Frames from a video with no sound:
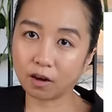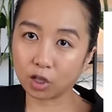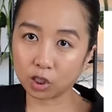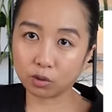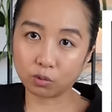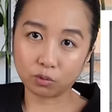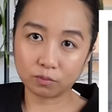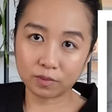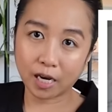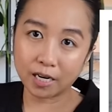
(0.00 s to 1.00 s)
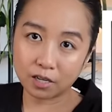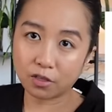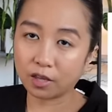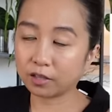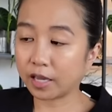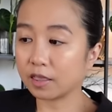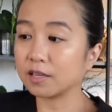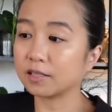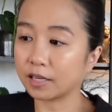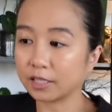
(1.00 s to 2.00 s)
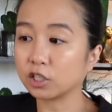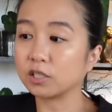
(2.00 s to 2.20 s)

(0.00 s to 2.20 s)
a little tiny thing like this like it's a,